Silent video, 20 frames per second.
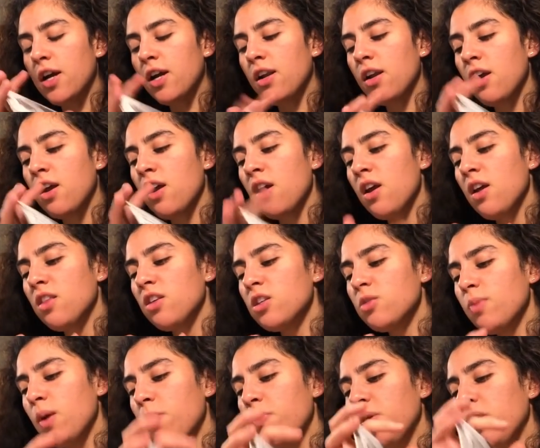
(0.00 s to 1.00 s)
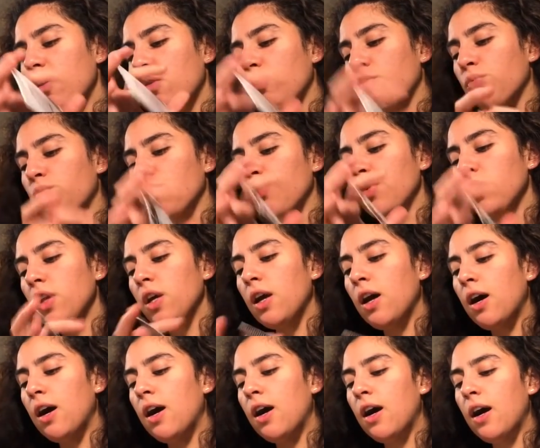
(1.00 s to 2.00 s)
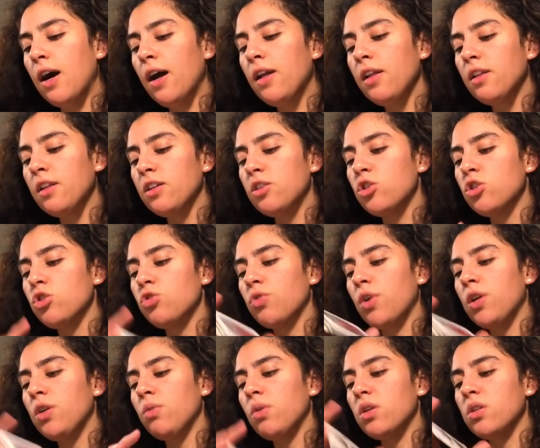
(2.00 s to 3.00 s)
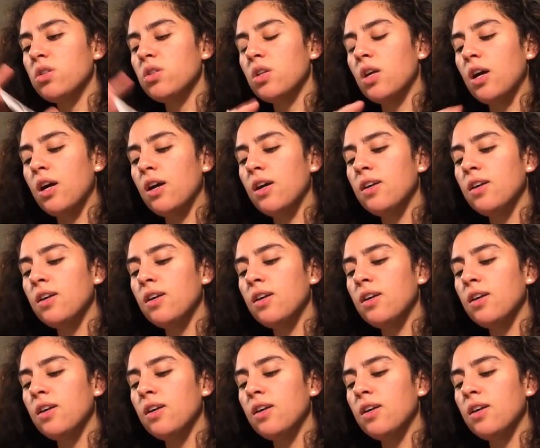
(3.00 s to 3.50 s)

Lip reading: and this might be a really highly strenuous